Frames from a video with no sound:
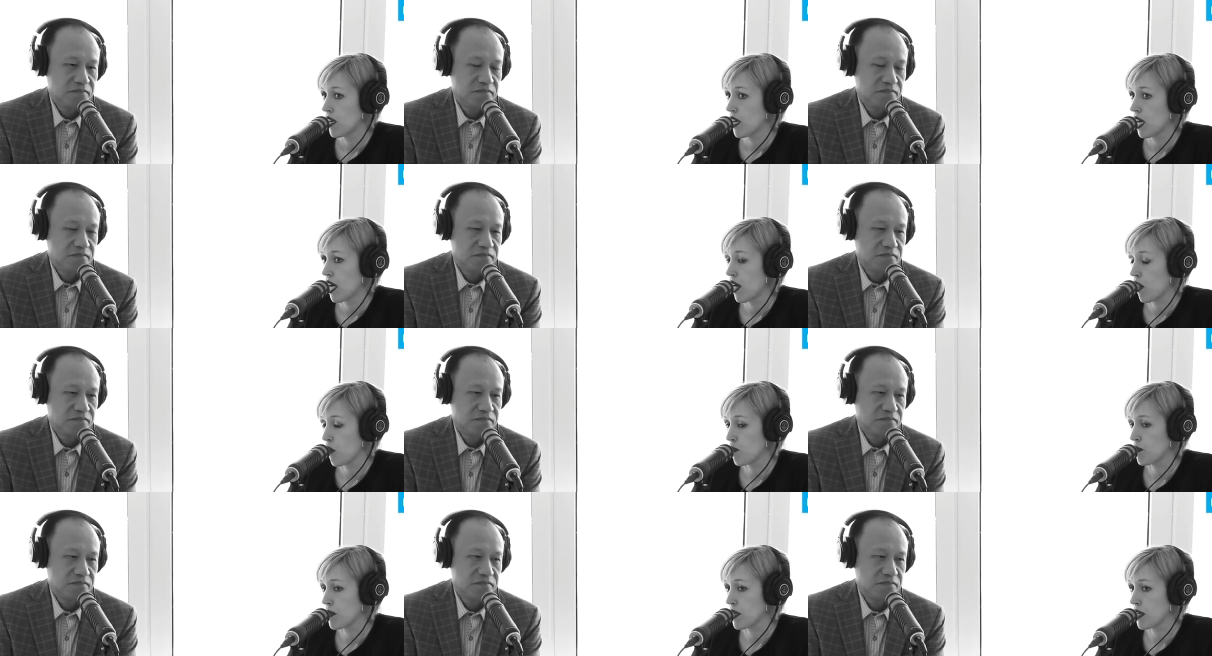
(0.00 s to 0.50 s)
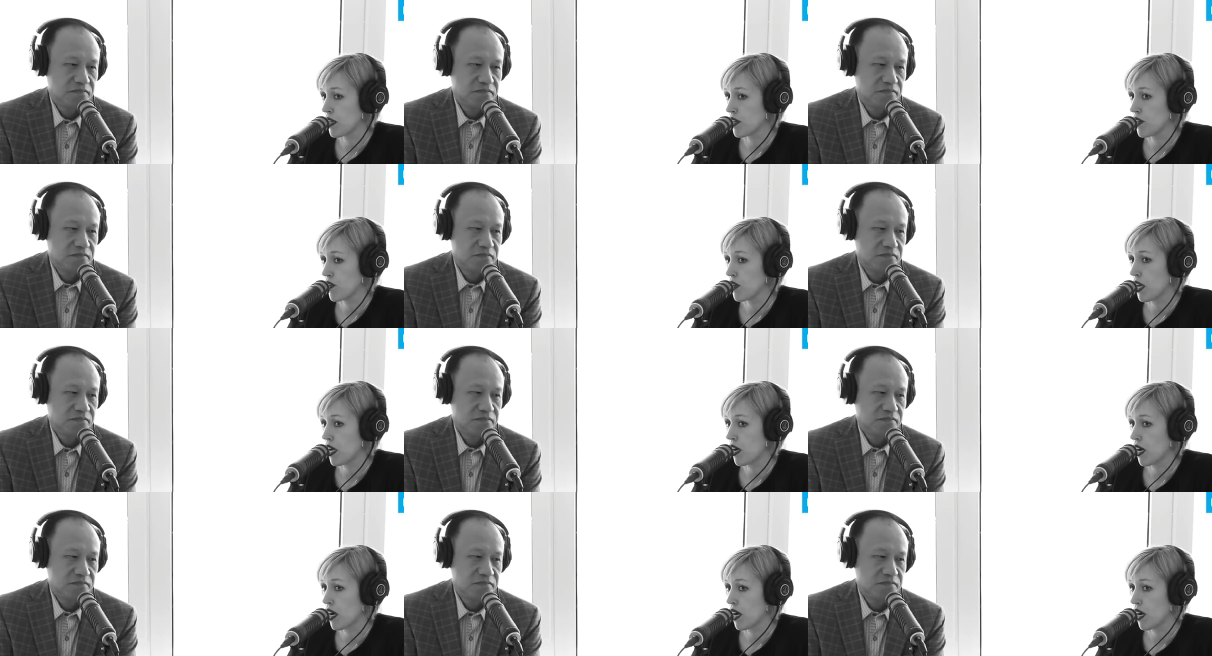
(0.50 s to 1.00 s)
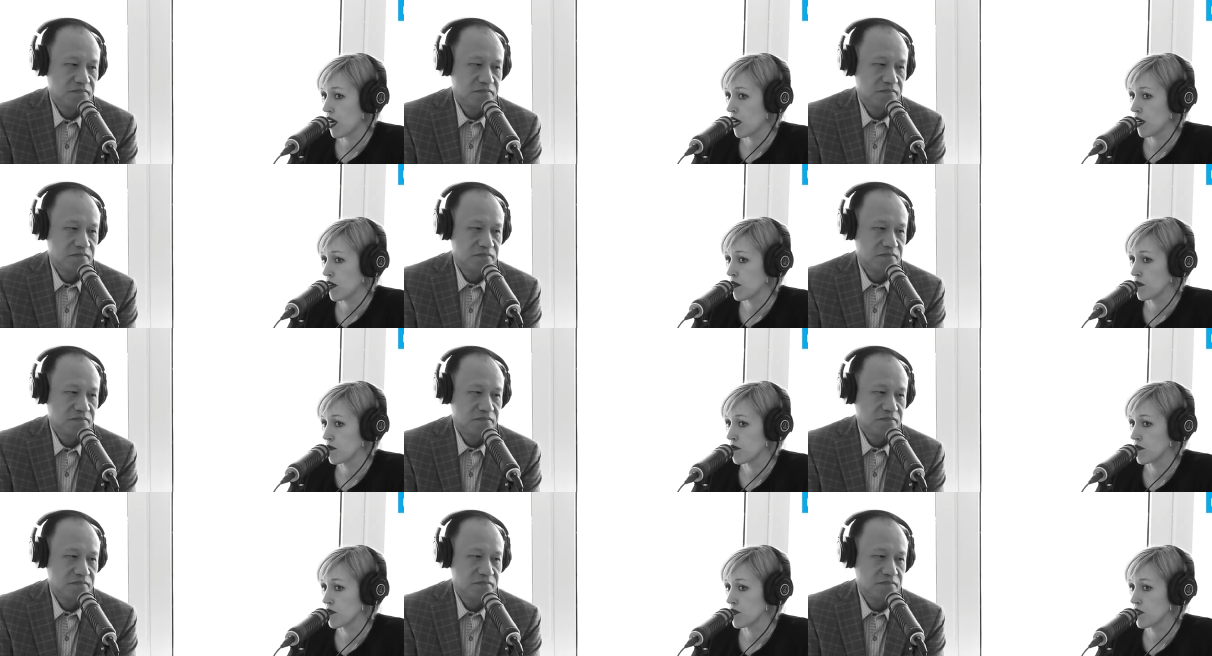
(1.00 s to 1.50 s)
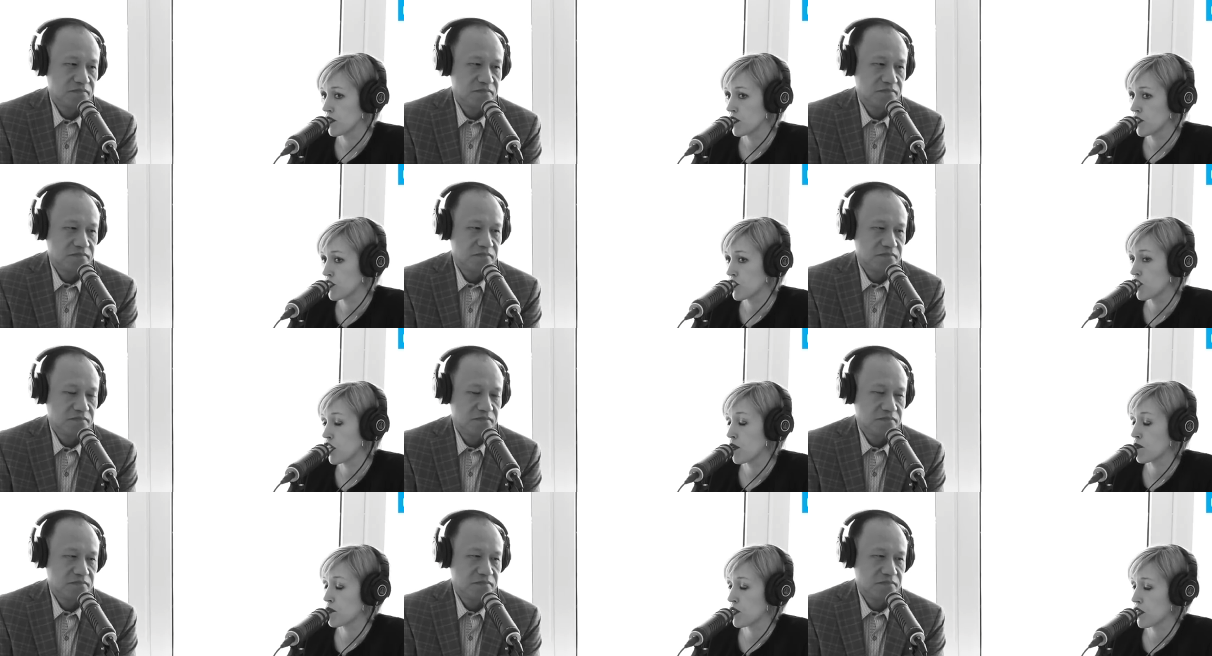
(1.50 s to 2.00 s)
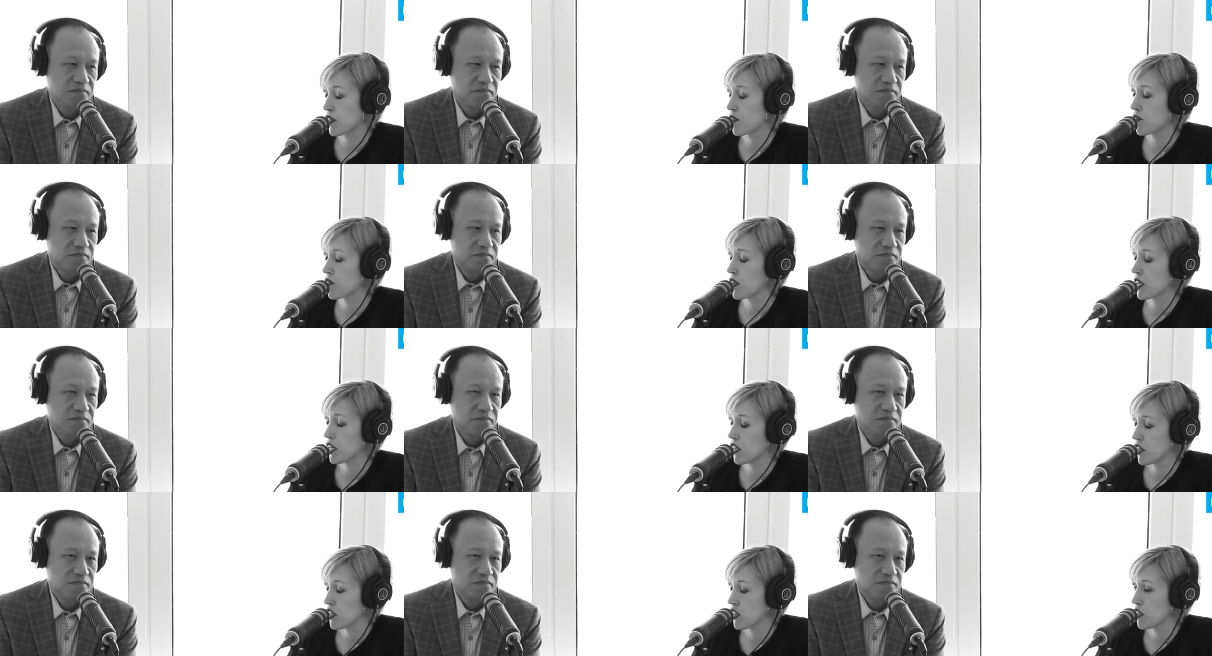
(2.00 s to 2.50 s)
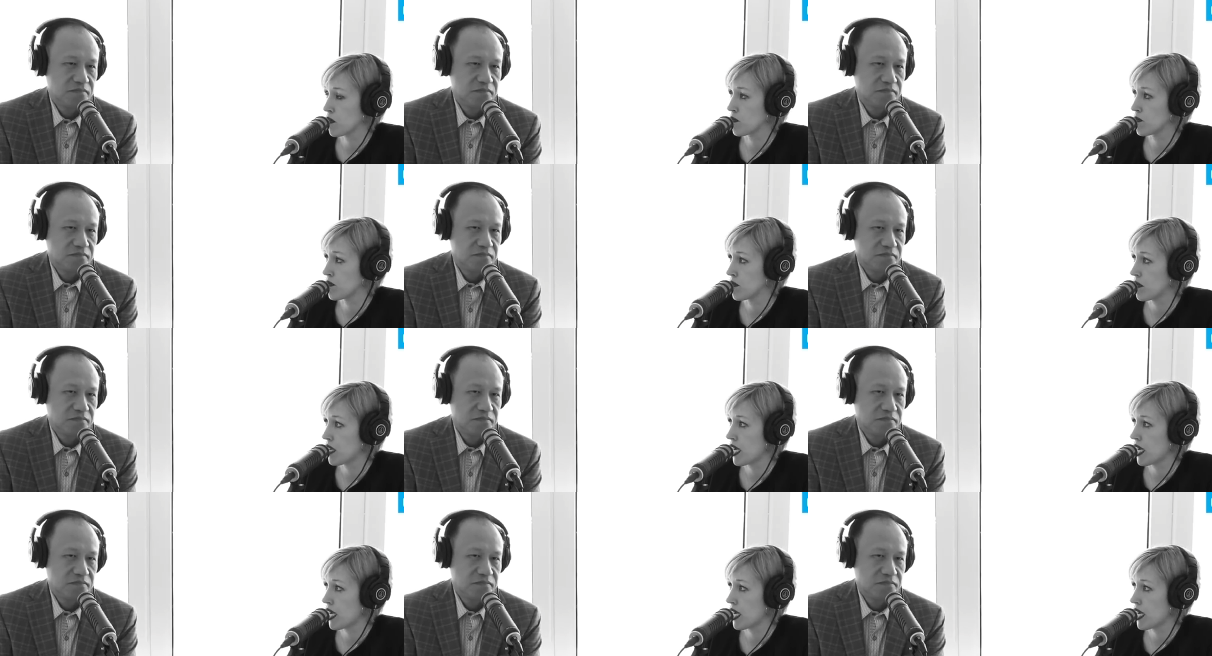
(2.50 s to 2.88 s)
Speaker 1: helping shape the curriculum